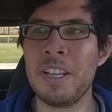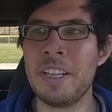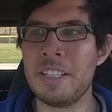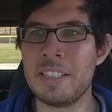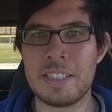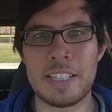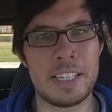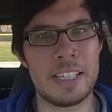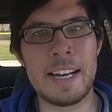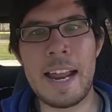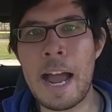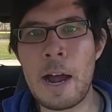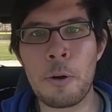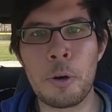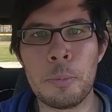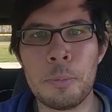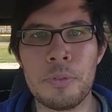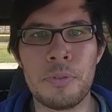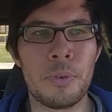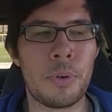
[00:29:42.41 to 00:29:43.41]
It's like an
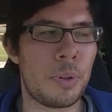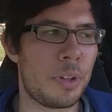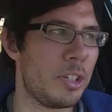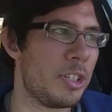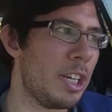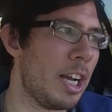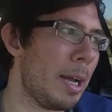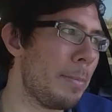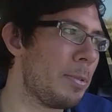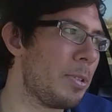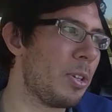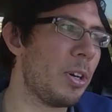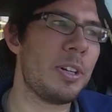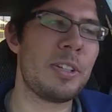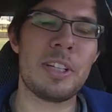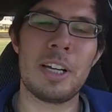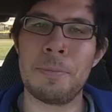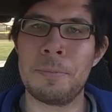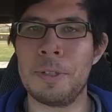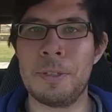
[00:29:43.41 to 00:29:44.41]
hour before the job
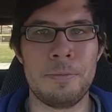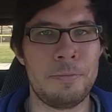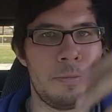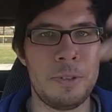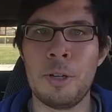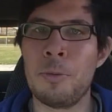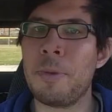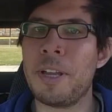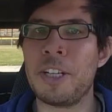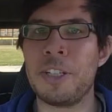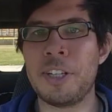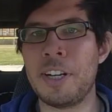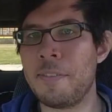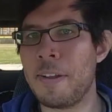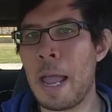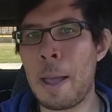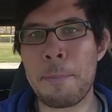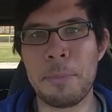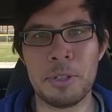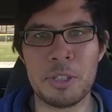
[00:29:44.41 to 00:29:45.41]
starts. I'm gonna make sure I
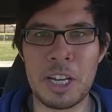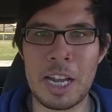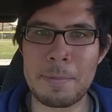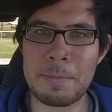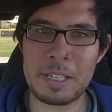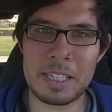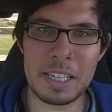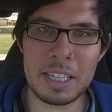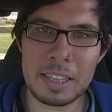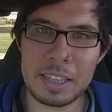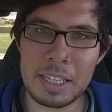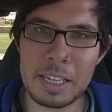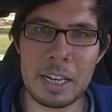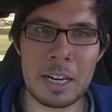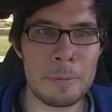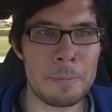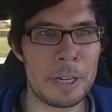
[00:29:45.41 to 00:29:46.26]
have ample time to get there,